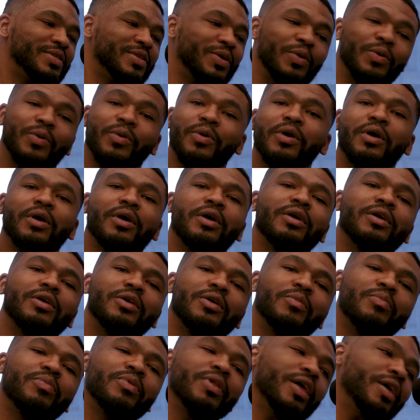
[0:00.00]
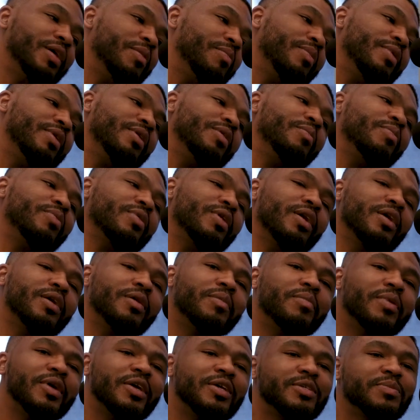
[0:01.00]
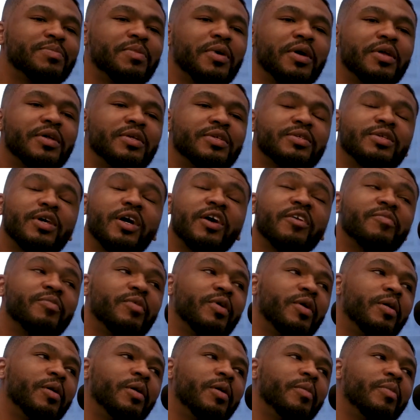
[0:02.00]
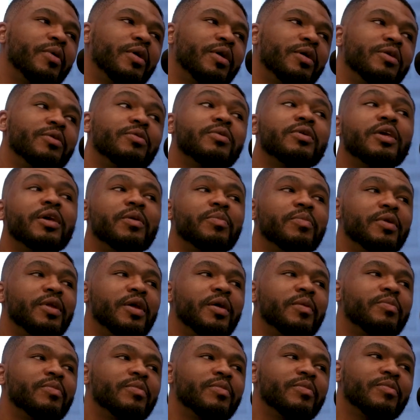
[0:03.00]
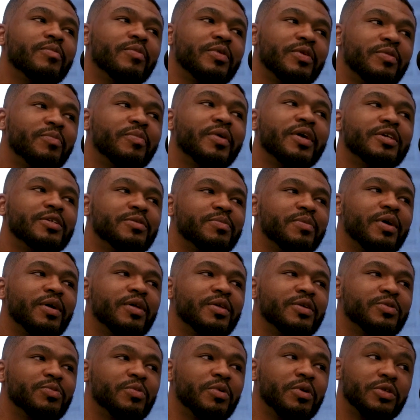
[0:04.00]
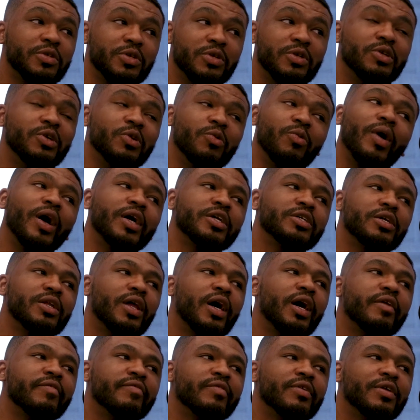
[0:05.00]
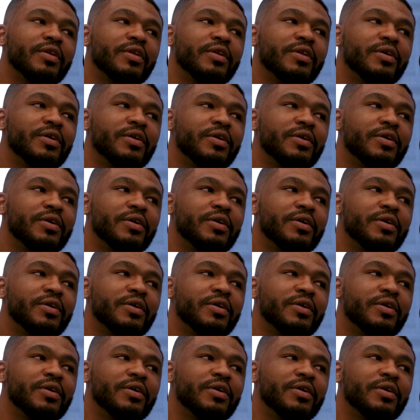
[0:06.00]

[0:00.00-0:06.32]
So you play baseball and softball, but are you keeping up with baseball as well too? Do you watch a lot of it?